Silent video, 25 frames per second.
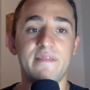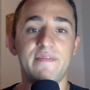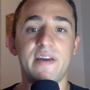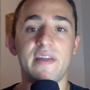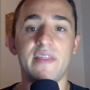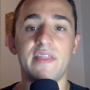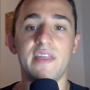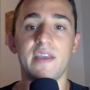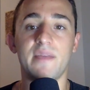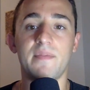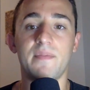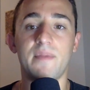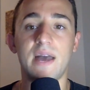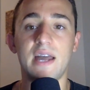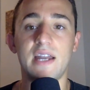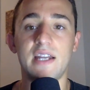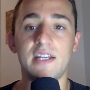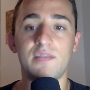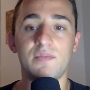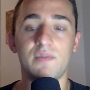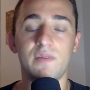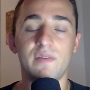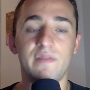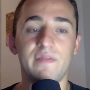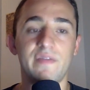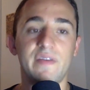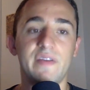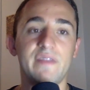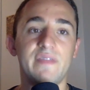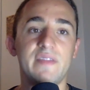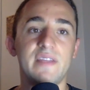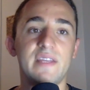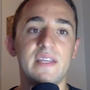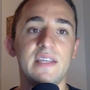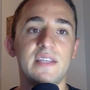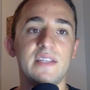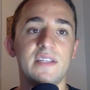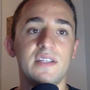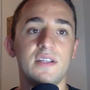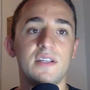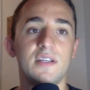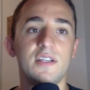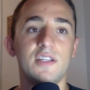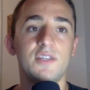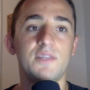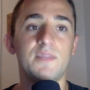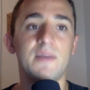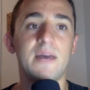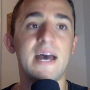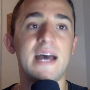I think minus 150 is a good
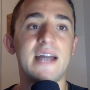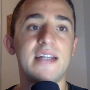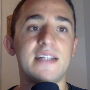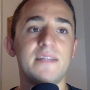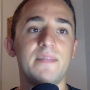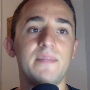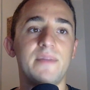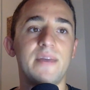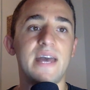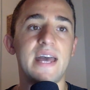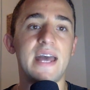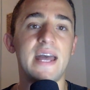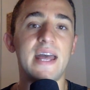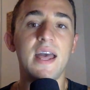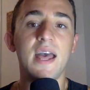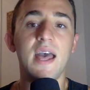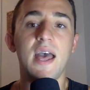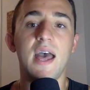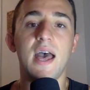spot to bet.